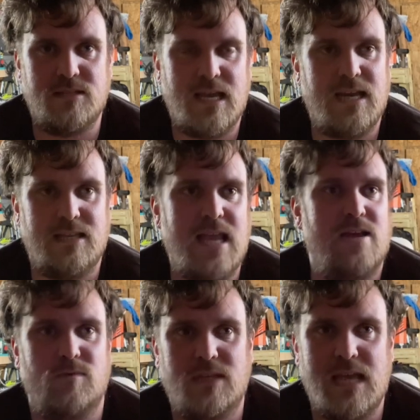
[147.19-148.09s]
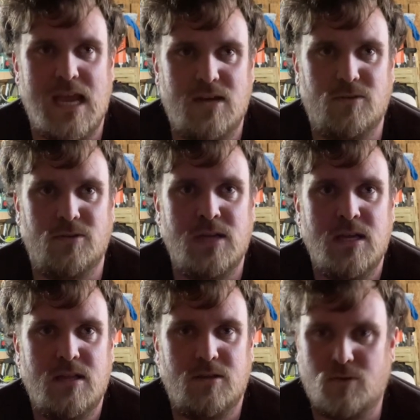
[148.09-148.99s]
that can't really handle
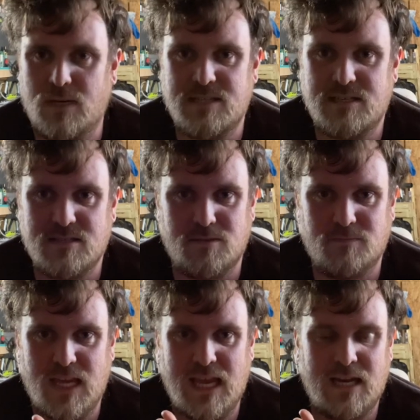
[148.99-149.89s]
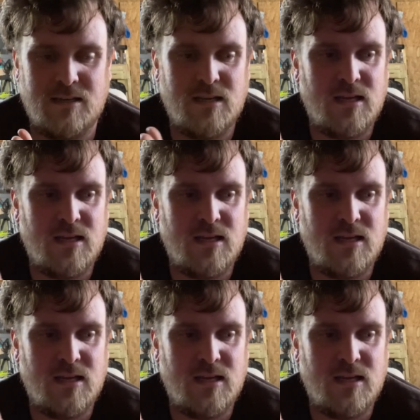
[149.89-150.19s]
the criticism. And